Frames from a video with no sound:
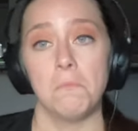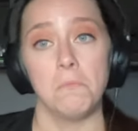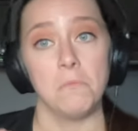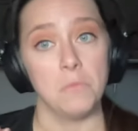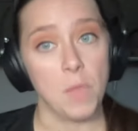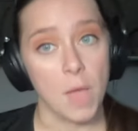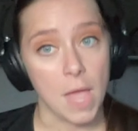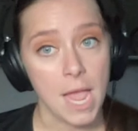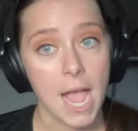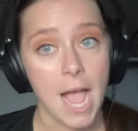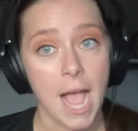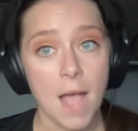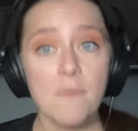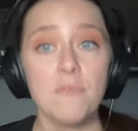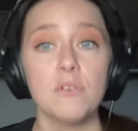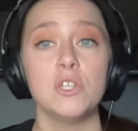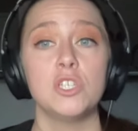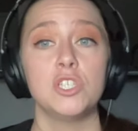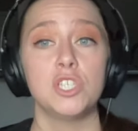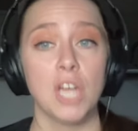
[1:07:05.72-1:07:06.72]
they
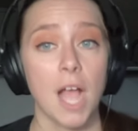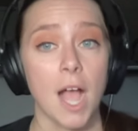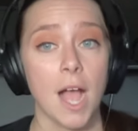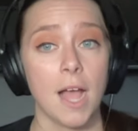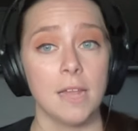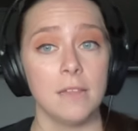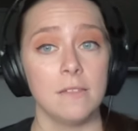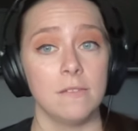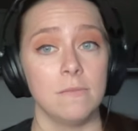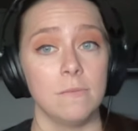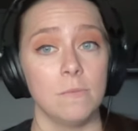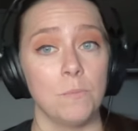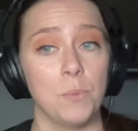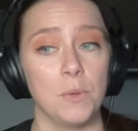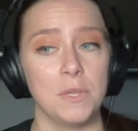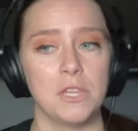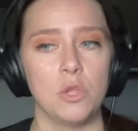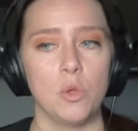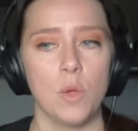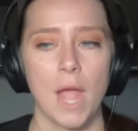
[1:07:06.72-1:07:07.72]
have a shot.
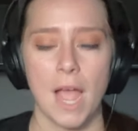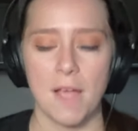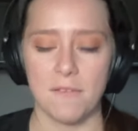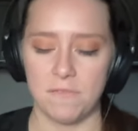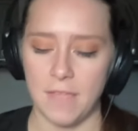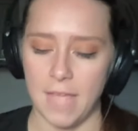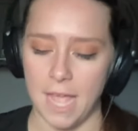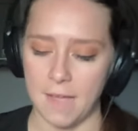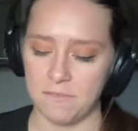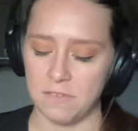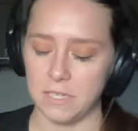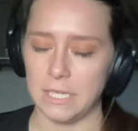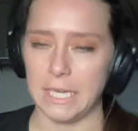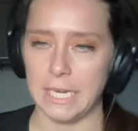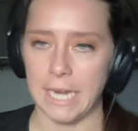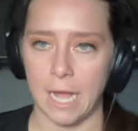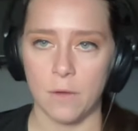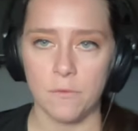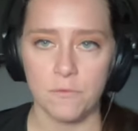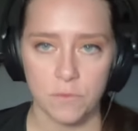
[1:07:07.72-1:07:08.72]
But they have to
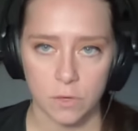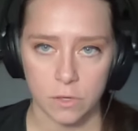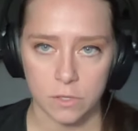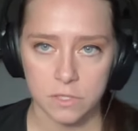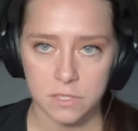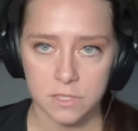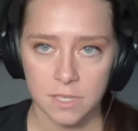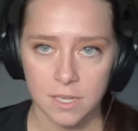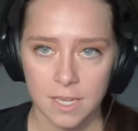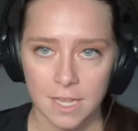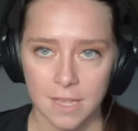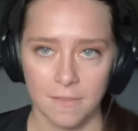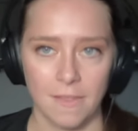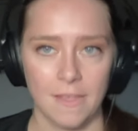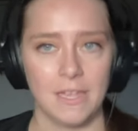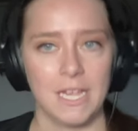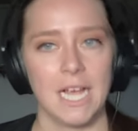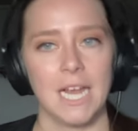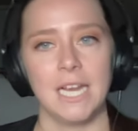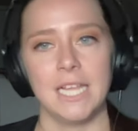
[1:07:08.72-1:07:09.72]
get out first.
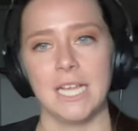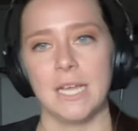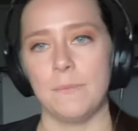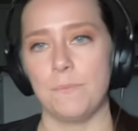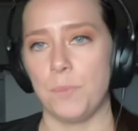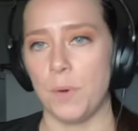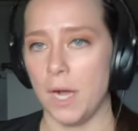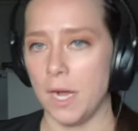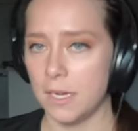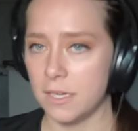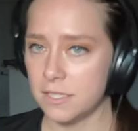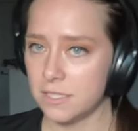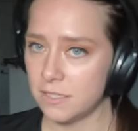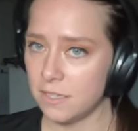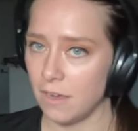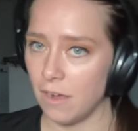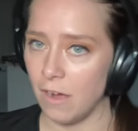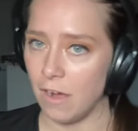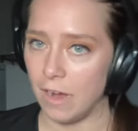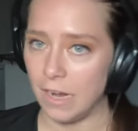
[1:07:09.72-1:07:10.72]
They got to get
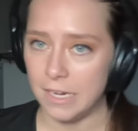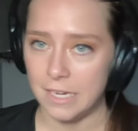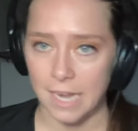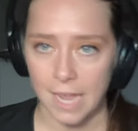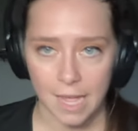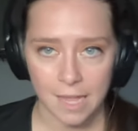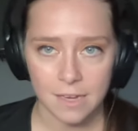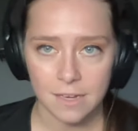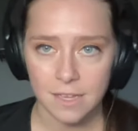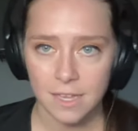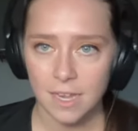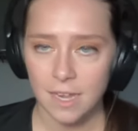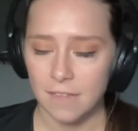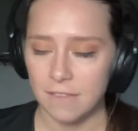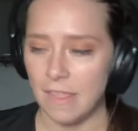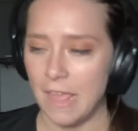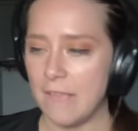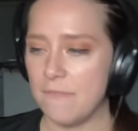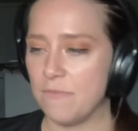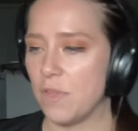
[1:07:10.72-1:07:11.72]
pucks on net.
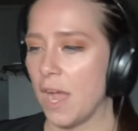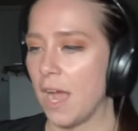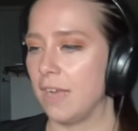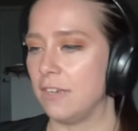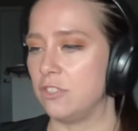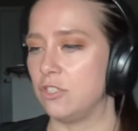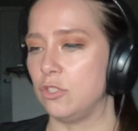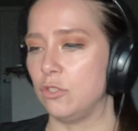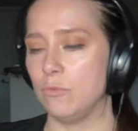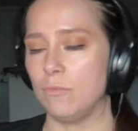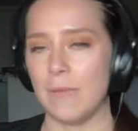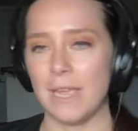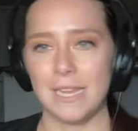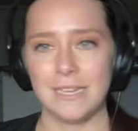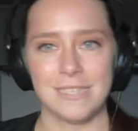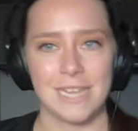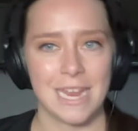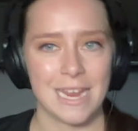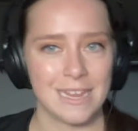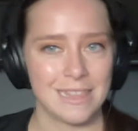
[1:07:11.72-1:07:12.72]
They've got to
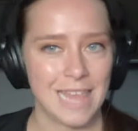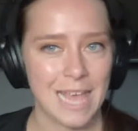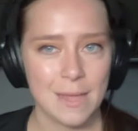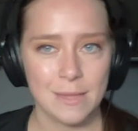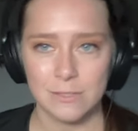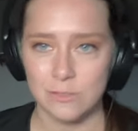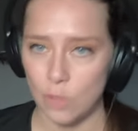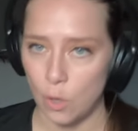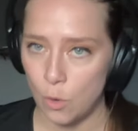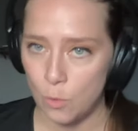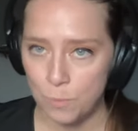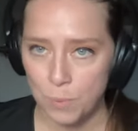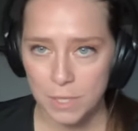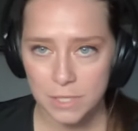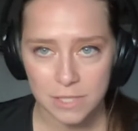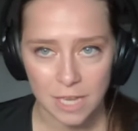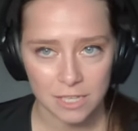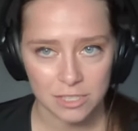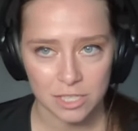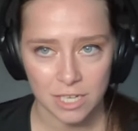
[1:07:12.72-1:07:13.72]
maintain that zone
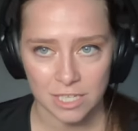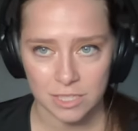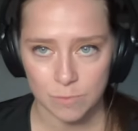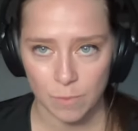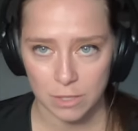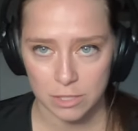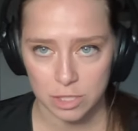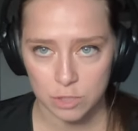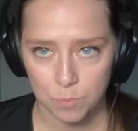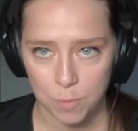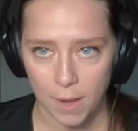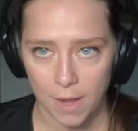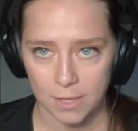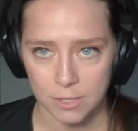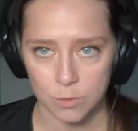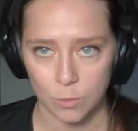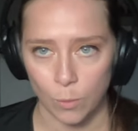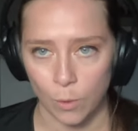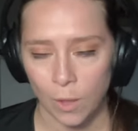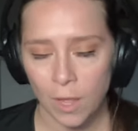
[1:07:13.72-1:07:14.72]
possession as much as
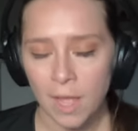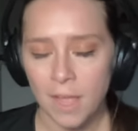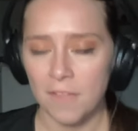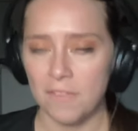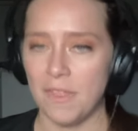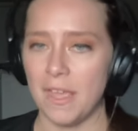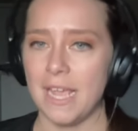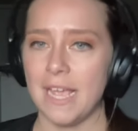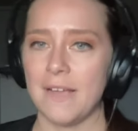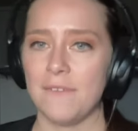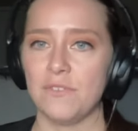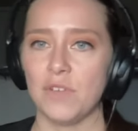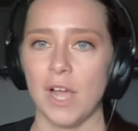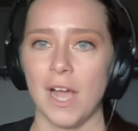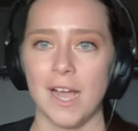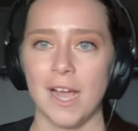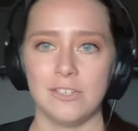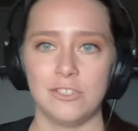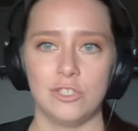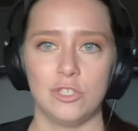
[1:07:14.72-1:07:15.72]
possible. They have
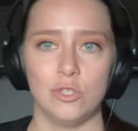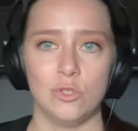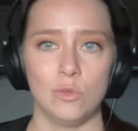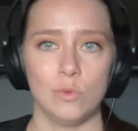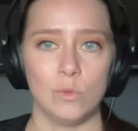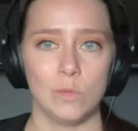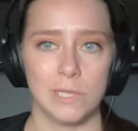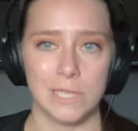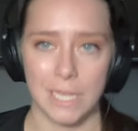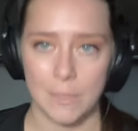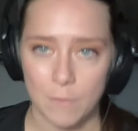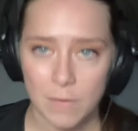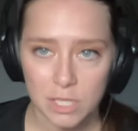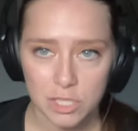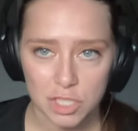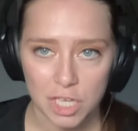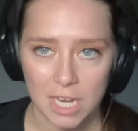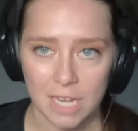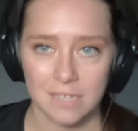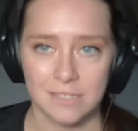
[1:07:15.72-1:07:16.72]
got to
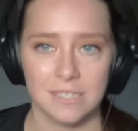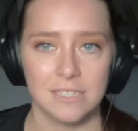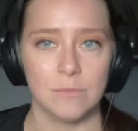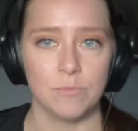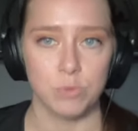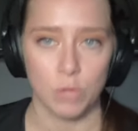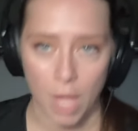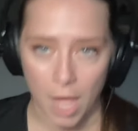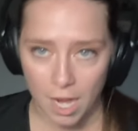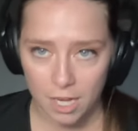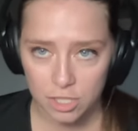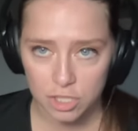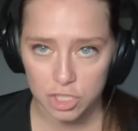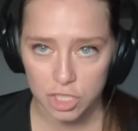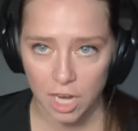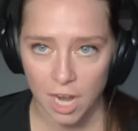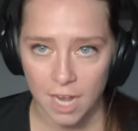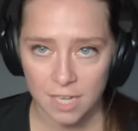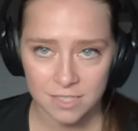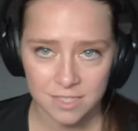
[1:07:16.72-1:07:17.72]
limit chances, block
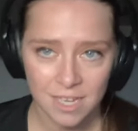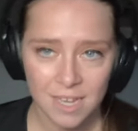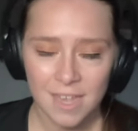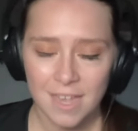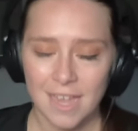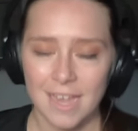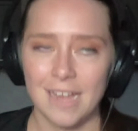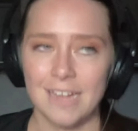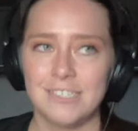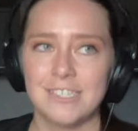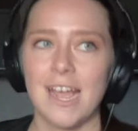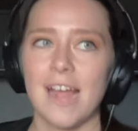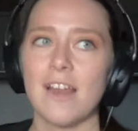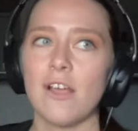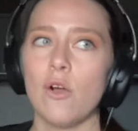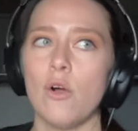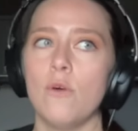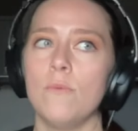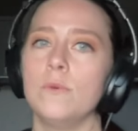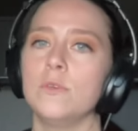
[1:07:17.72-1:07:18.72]
shots. It's got
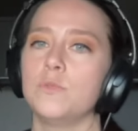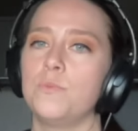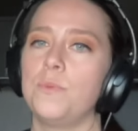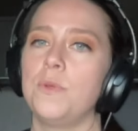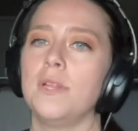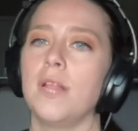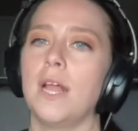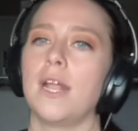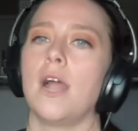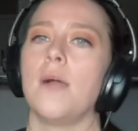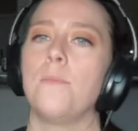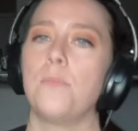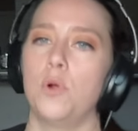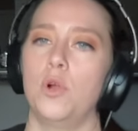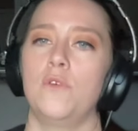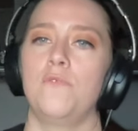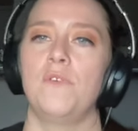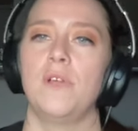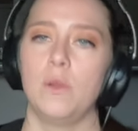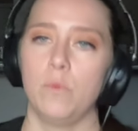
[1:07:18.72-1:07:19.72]
to almost be like a
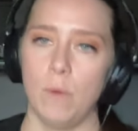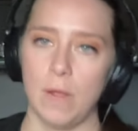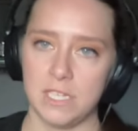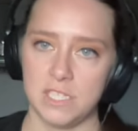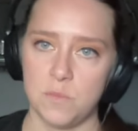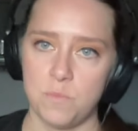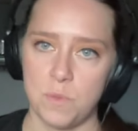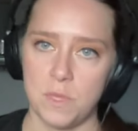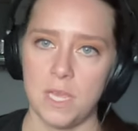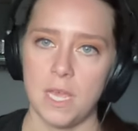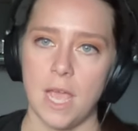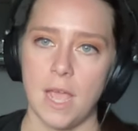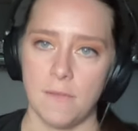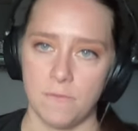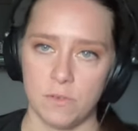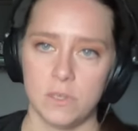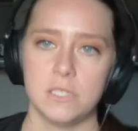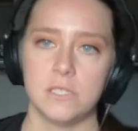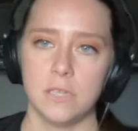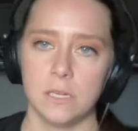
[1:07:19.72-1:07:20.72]
perfect recipe
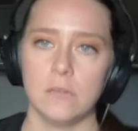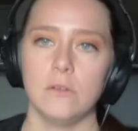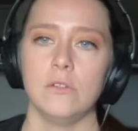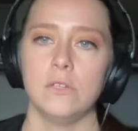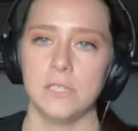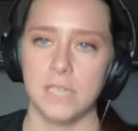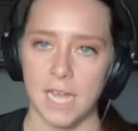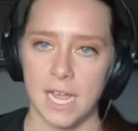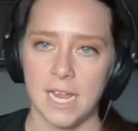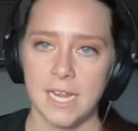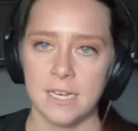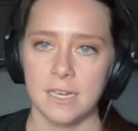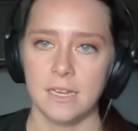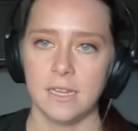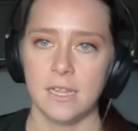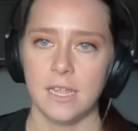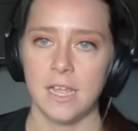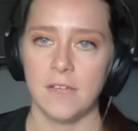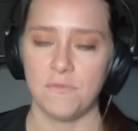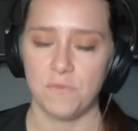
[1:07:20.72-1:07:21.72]
every single night
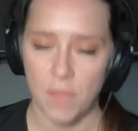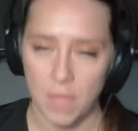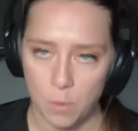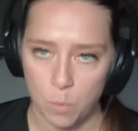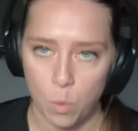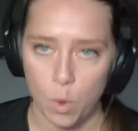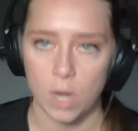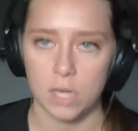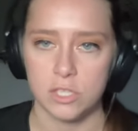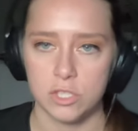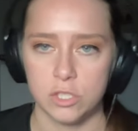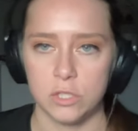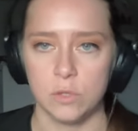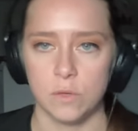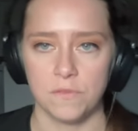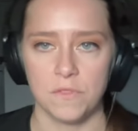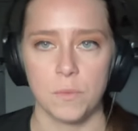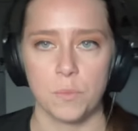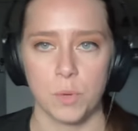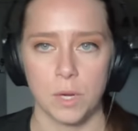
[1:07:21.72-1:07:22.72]
if the
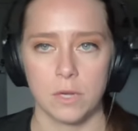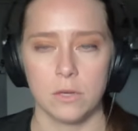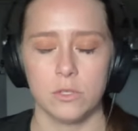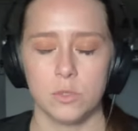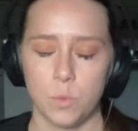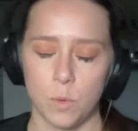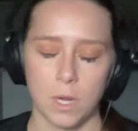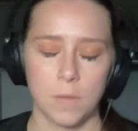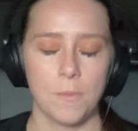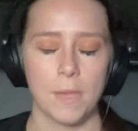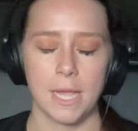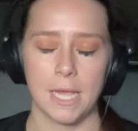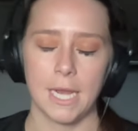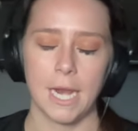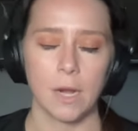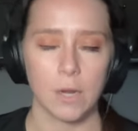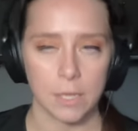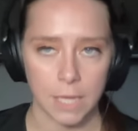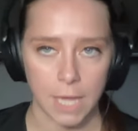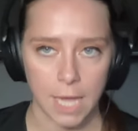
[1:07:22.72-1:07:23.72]
Predators want to make it
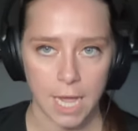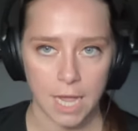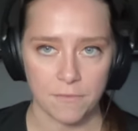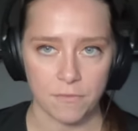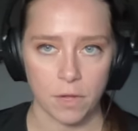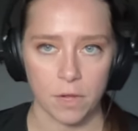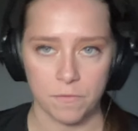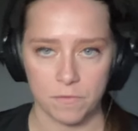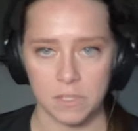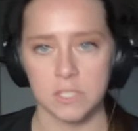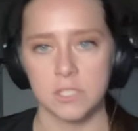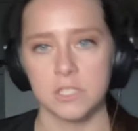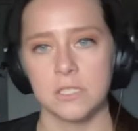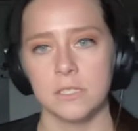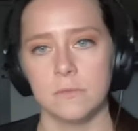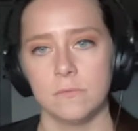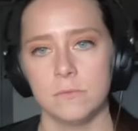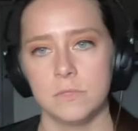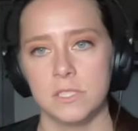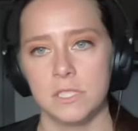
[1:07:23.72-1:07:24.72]
out alive of
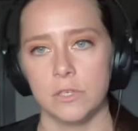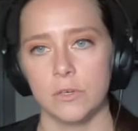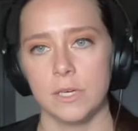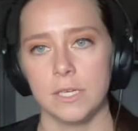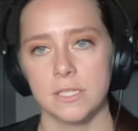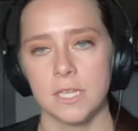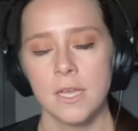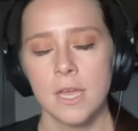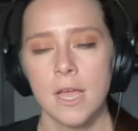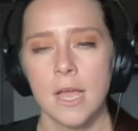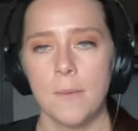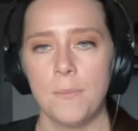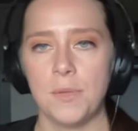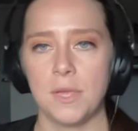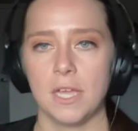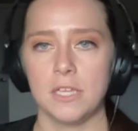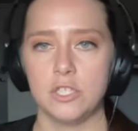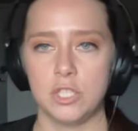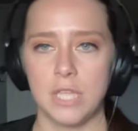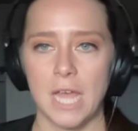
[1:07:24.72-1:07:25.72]
this series,
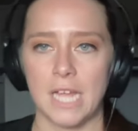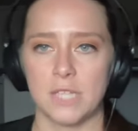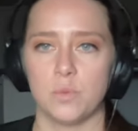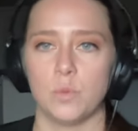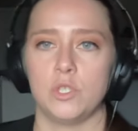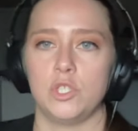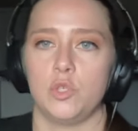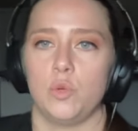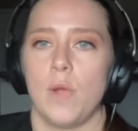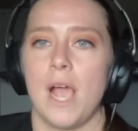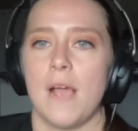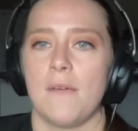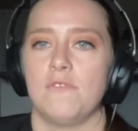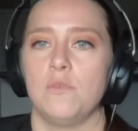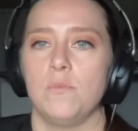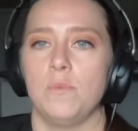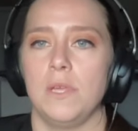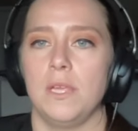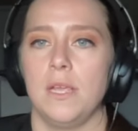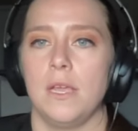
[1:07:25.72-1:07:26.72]
because that's what you have
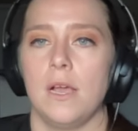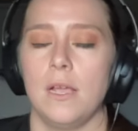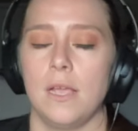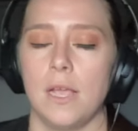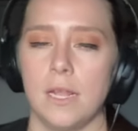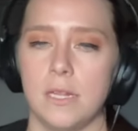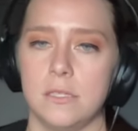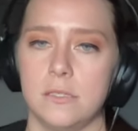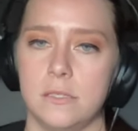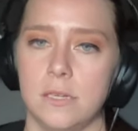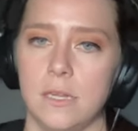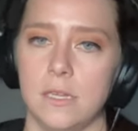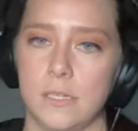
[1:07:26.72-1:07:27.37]
to be against